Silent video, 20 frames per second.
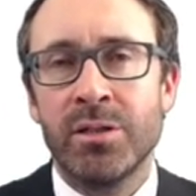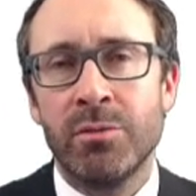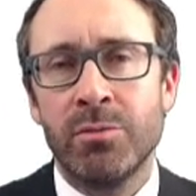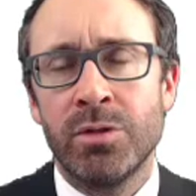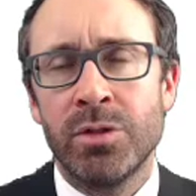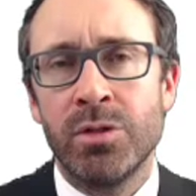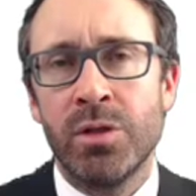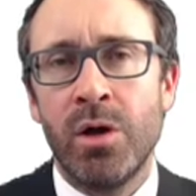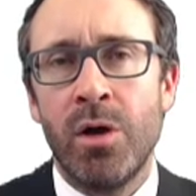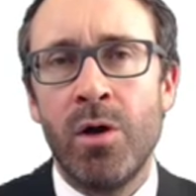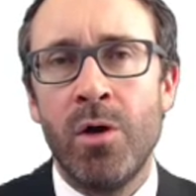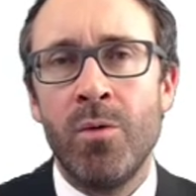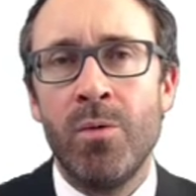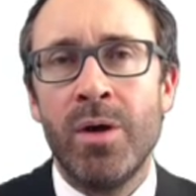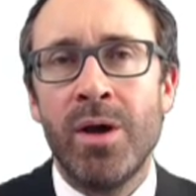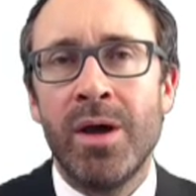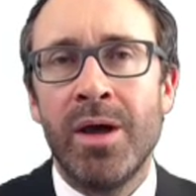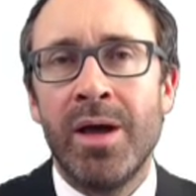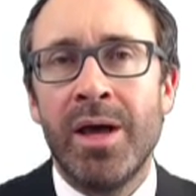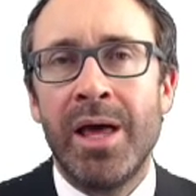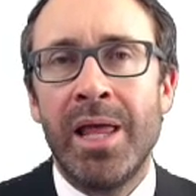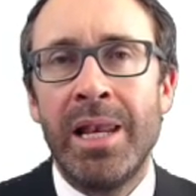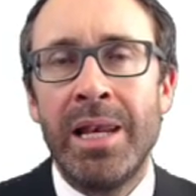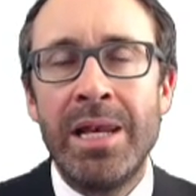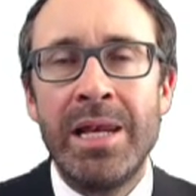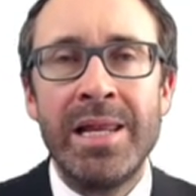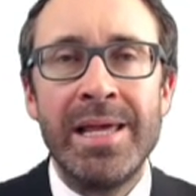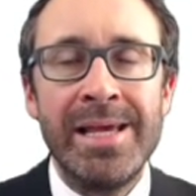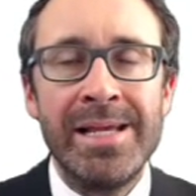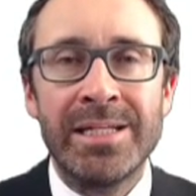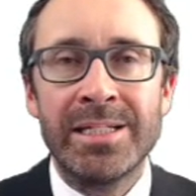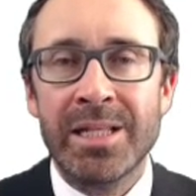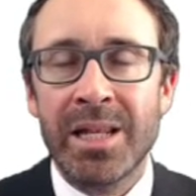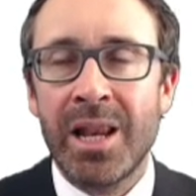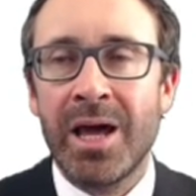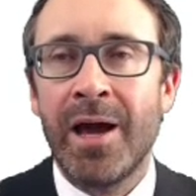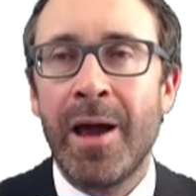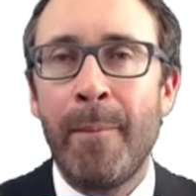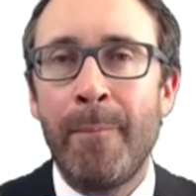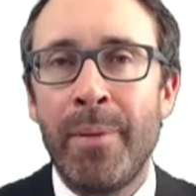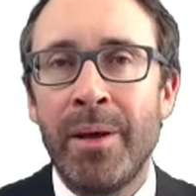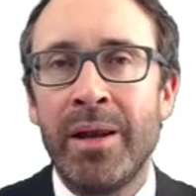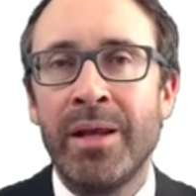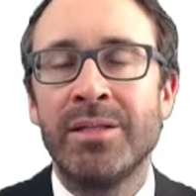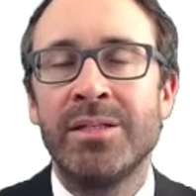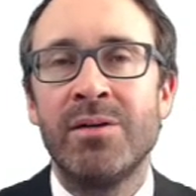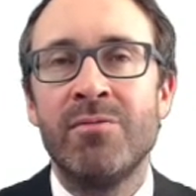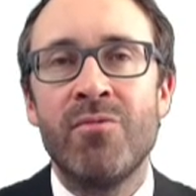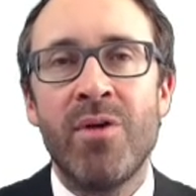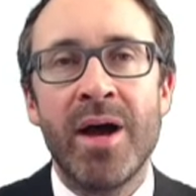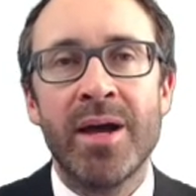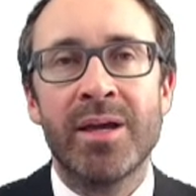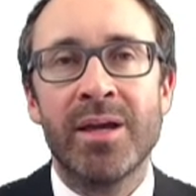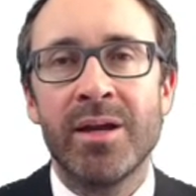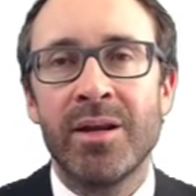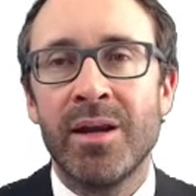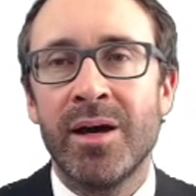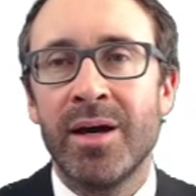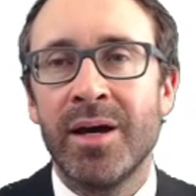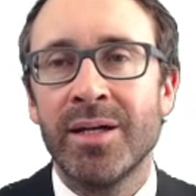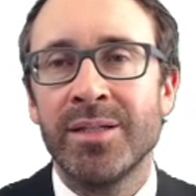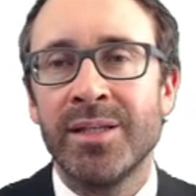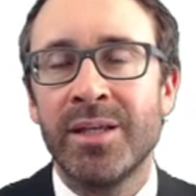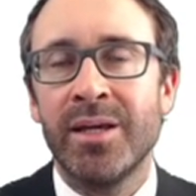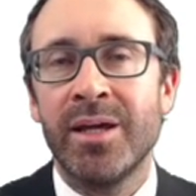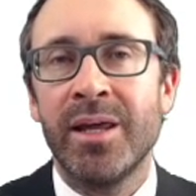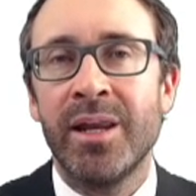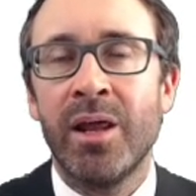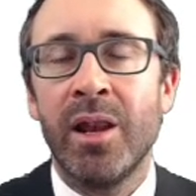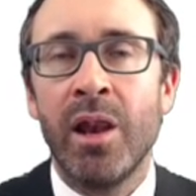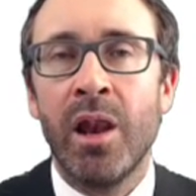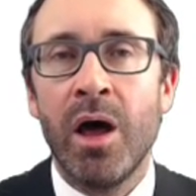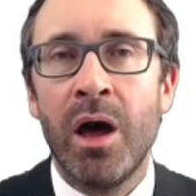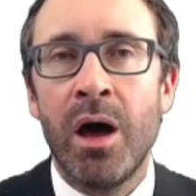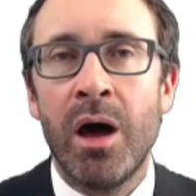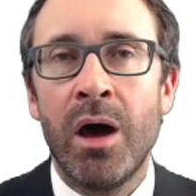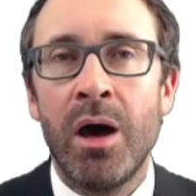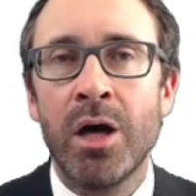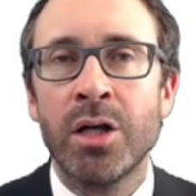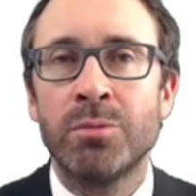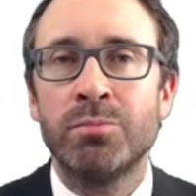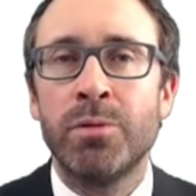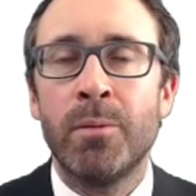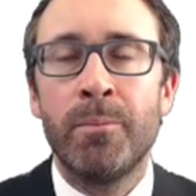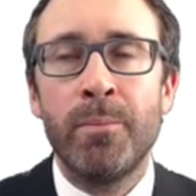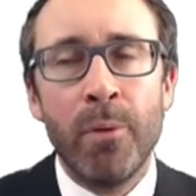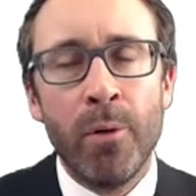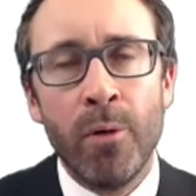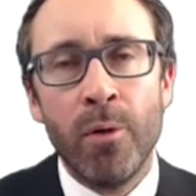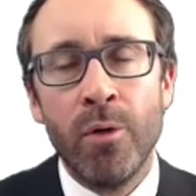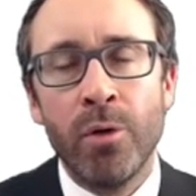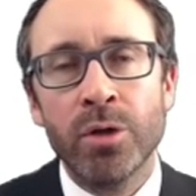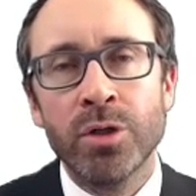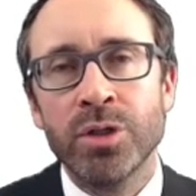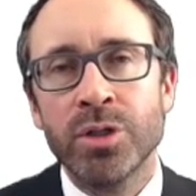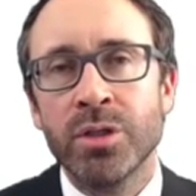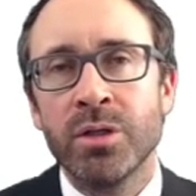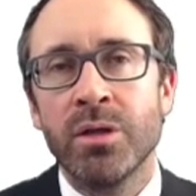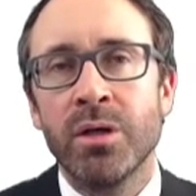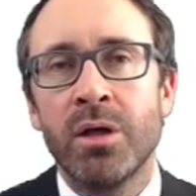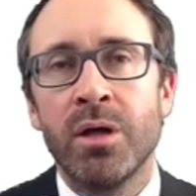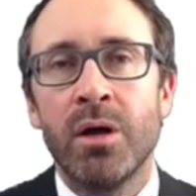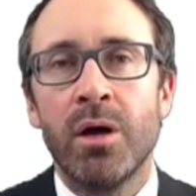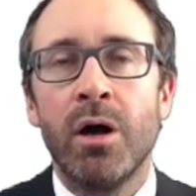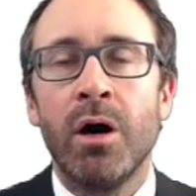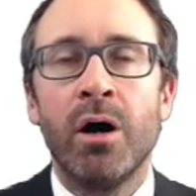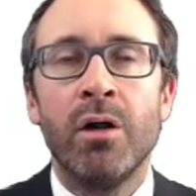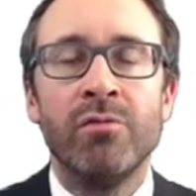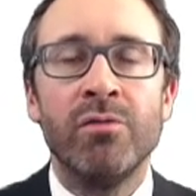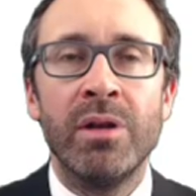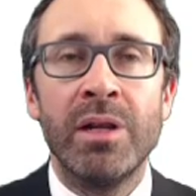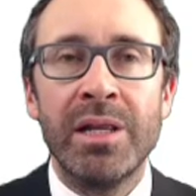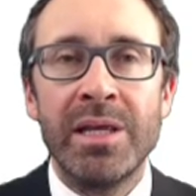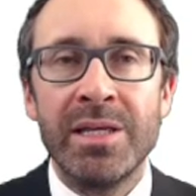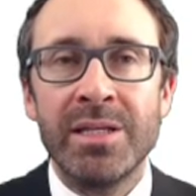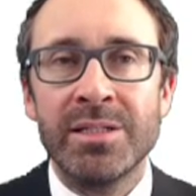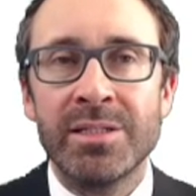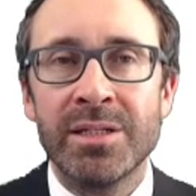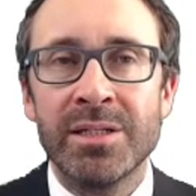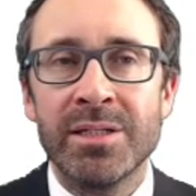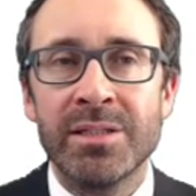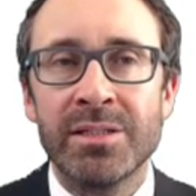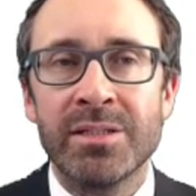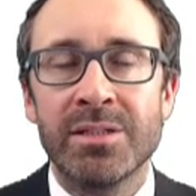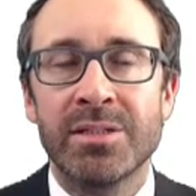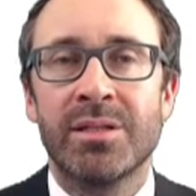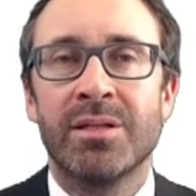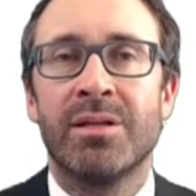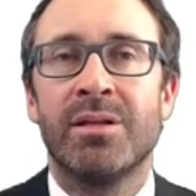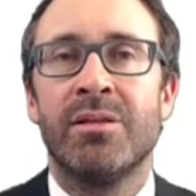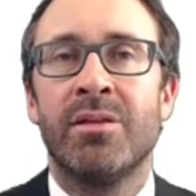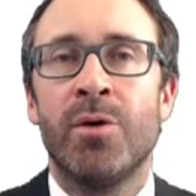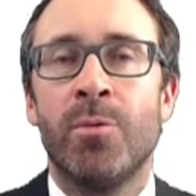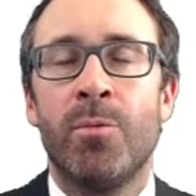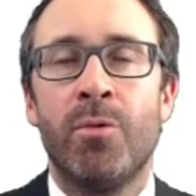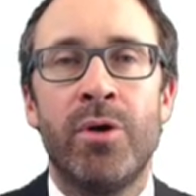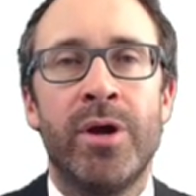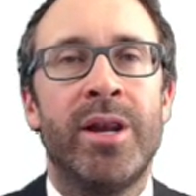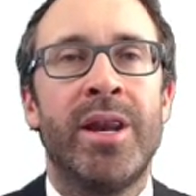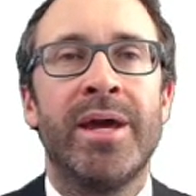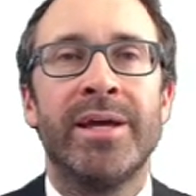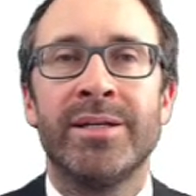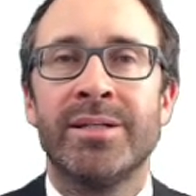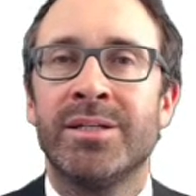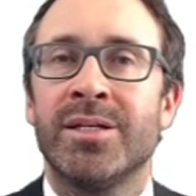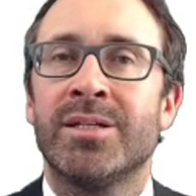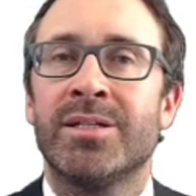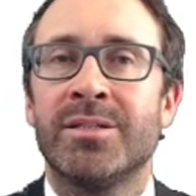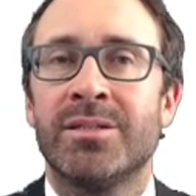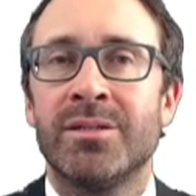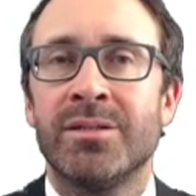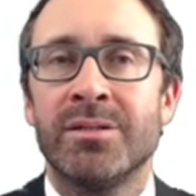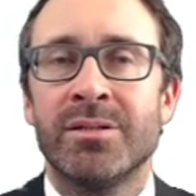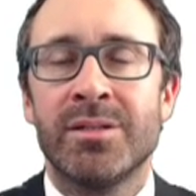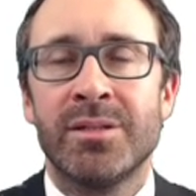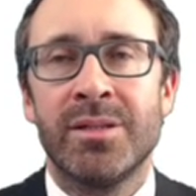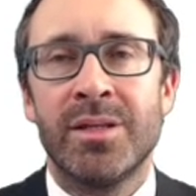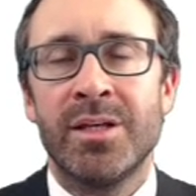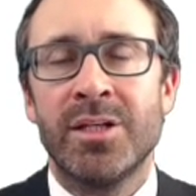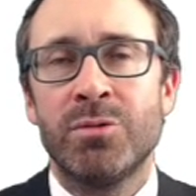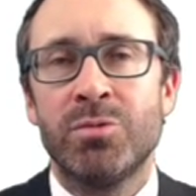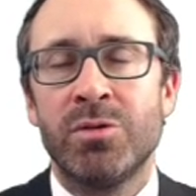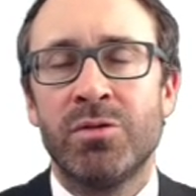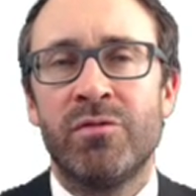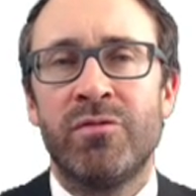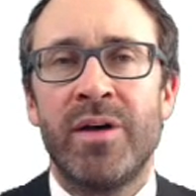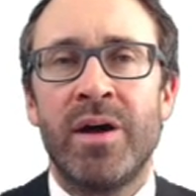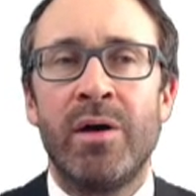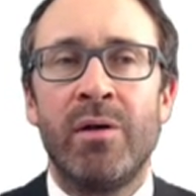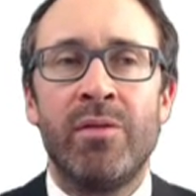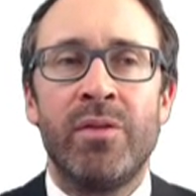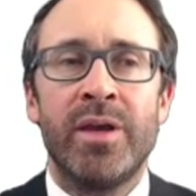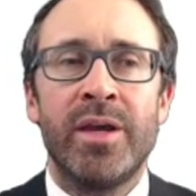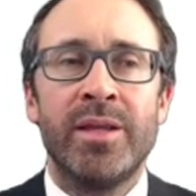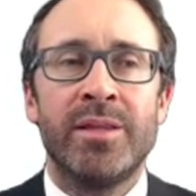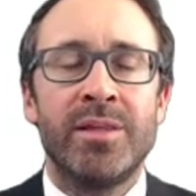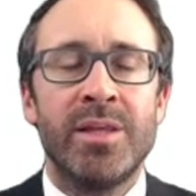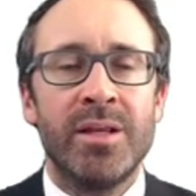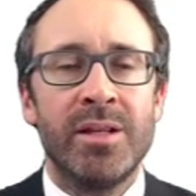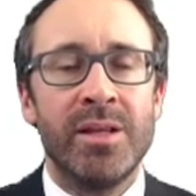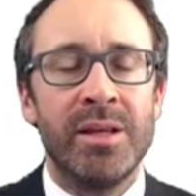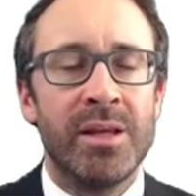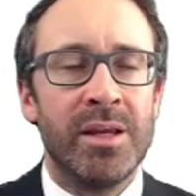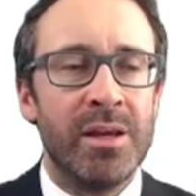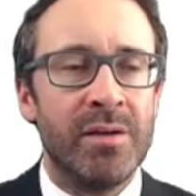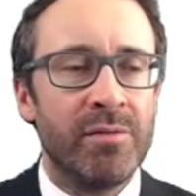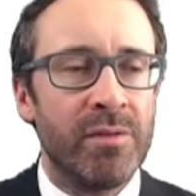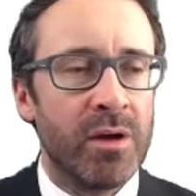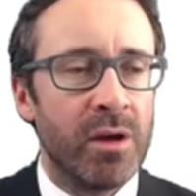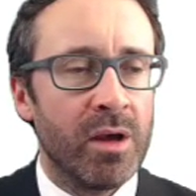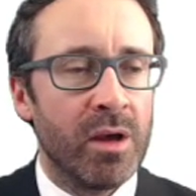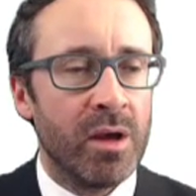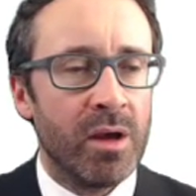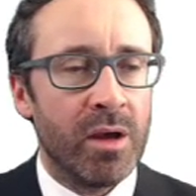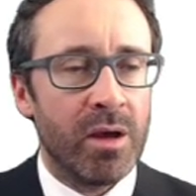So there was no lease liability recognised in a large proportion of leases that were in existence. And this was felt that it didn't give